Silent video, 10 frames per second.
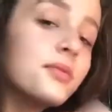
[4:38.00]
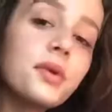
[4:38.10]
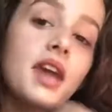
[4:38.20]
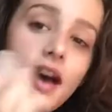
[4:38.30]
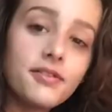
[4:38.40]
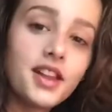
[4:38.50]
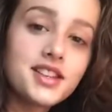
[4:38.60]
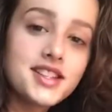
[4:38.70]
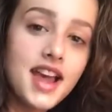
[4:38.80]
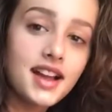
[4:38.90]
we have
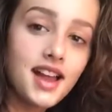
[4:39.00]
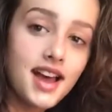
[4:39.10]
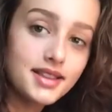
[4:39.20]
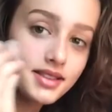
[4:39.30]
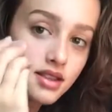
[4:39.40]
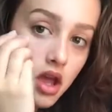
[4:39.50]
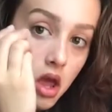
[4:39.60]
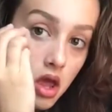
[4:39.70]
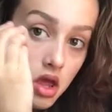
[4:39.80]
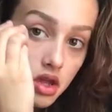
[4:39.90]
lunch in that class
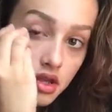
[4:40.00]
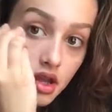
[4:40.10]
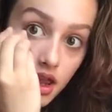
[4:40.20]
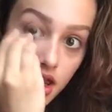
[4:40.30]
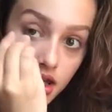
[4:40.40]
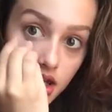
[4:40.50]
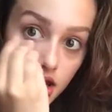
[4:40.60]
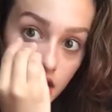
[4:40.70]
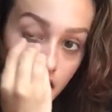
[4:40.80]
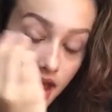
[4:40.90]
and
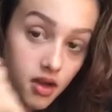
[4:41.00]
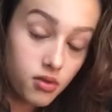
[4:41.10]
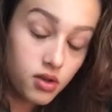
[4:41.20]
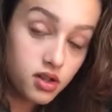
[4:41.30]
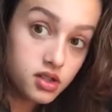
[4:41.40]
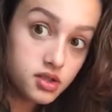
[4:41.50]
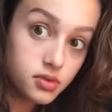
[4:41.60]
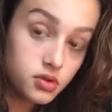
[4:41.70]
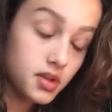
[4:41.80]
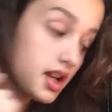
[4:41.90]
how I just
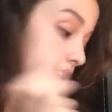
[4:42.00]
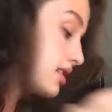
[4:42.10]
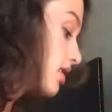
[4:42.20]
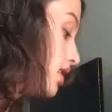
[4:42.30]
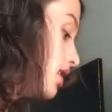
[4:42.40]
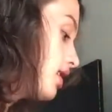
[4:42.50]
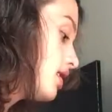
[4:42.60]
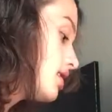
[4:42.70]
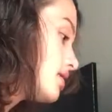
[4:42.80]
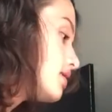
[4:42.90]
broke my eye.
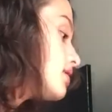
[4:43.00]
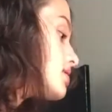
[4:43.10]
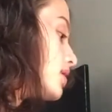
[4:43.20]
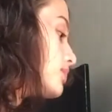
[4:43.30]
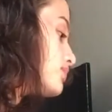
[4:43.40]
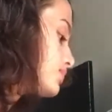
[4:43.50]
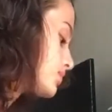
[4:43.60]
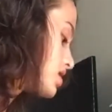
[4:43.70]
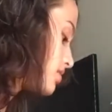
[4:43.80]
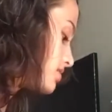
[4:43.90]
So
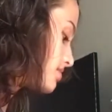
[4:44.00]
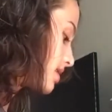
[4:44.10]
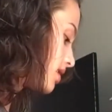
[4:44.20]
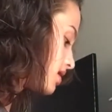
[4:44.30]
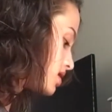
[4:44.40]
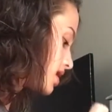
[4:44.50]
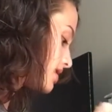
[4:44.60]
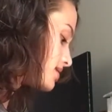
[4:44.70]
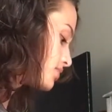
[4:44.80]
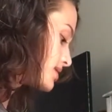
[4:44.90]
she was in my lunch
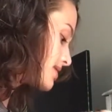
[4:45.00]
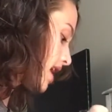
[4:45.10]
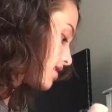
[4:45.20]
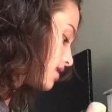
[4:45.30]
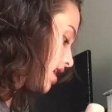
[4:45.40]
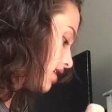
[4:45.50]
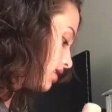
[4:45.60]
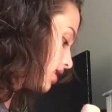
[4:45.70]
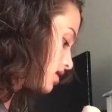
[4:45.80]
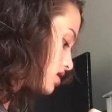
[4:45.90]
class and we sat
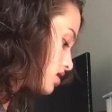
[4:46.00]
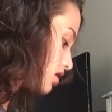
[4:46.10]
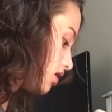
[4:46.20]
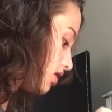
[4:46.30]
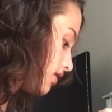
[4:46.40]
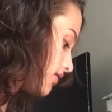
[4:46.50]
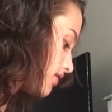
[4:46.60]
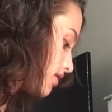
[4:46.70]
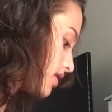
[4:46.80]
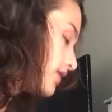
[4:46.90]
at lunch, all of
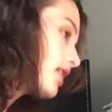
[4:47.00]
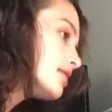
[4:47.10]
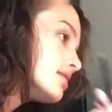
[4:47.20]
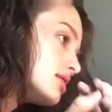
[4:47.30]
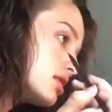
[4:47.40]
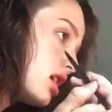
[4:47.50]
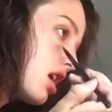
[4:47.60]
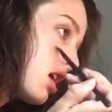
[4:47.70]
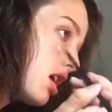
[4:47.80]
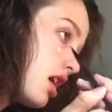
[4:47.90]
three of us,
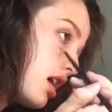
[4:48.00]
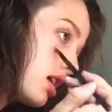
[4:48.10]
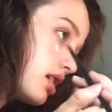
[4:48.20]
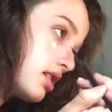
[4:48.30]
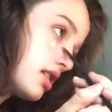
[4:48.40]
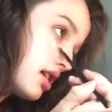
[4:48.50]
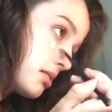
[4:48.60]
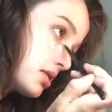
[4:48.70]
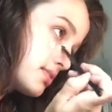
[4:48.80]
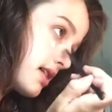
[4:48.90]
and
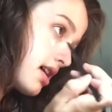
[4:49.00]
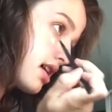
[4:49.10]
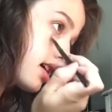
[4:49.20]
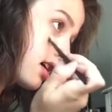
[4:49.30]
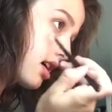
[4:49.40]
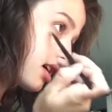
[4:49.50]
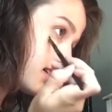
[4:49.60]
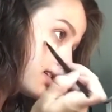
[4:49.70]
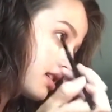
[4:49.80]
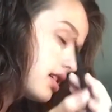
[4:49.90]
time goes by
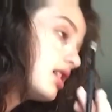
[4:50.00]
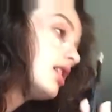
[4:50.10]
and